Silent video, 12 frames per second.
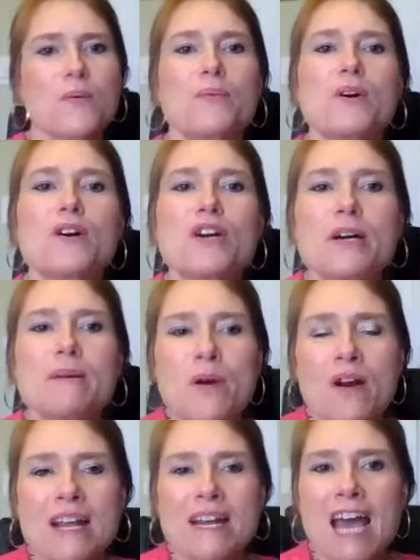Well, good
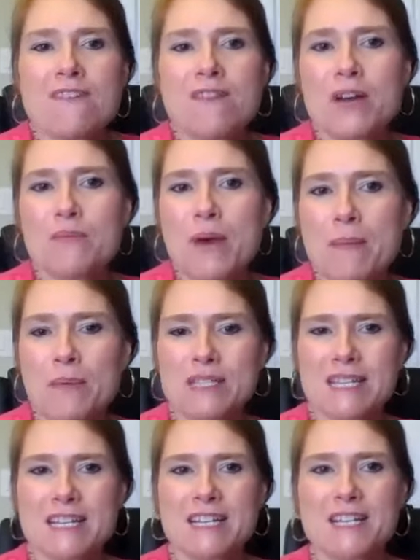morning, Avon
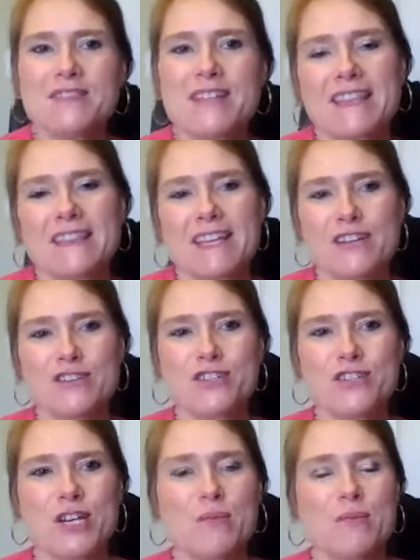representatives and
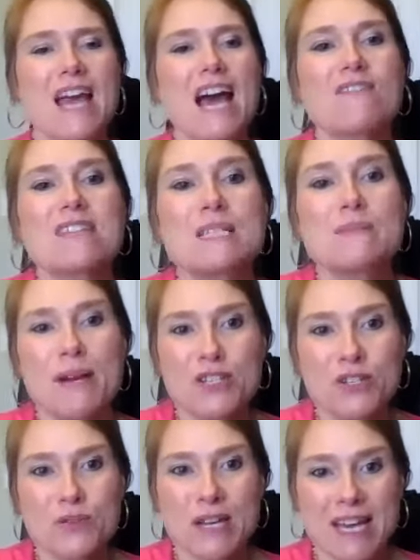leadership. We have a
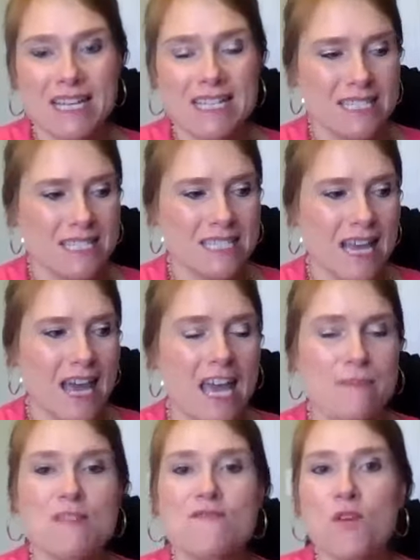special guest today,
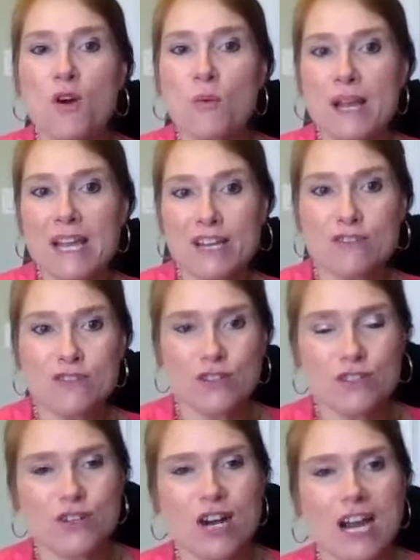and before we
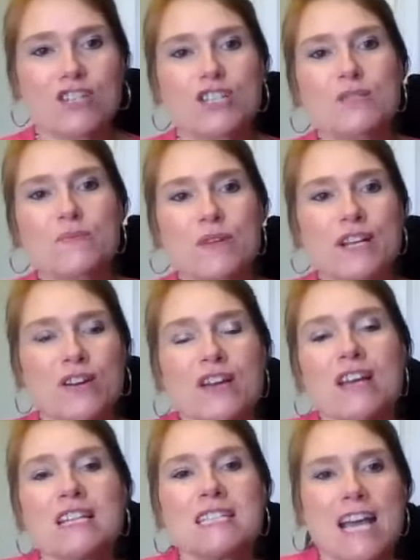introduce her, I just want to
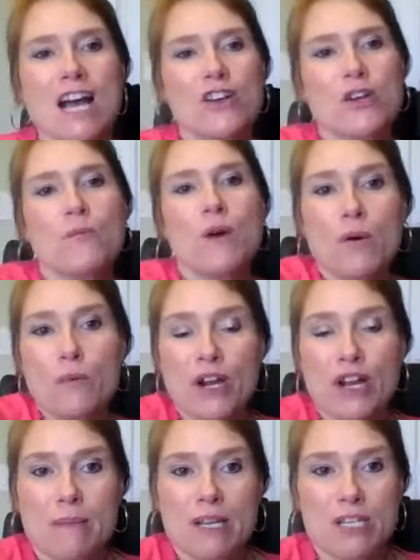tell you what we're
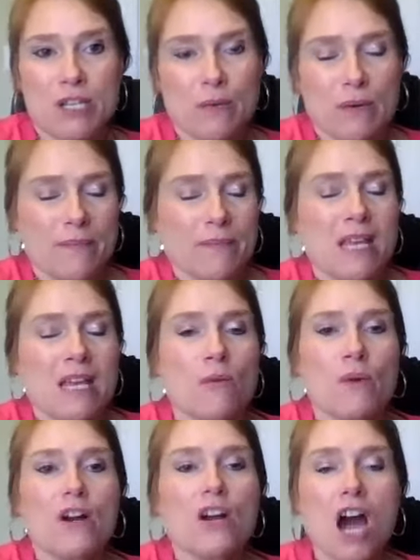going to be doing.
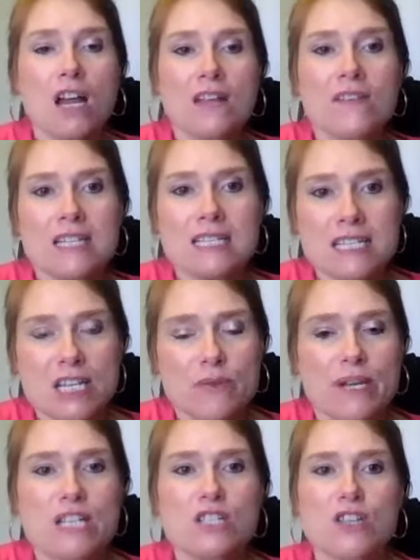We're calling this
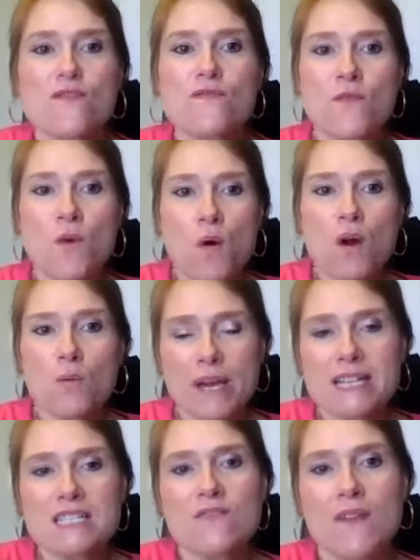series the 4
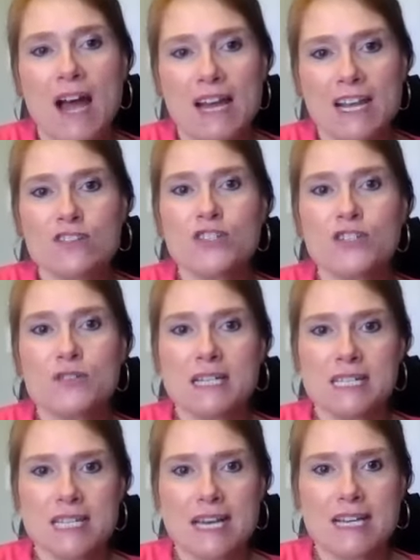Weeks of Financial
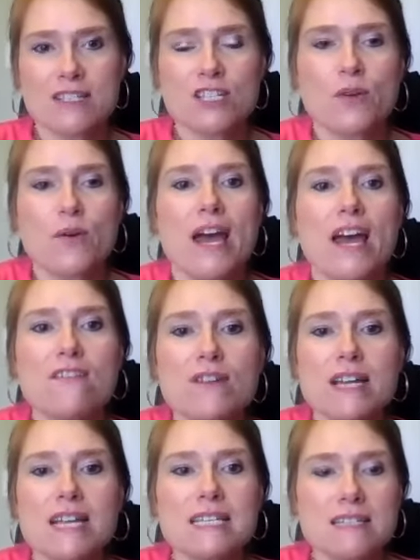Success. So
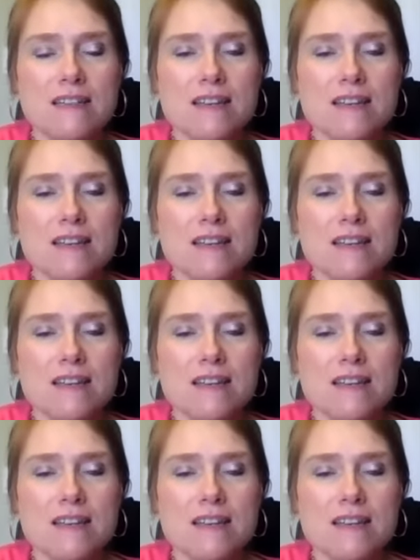every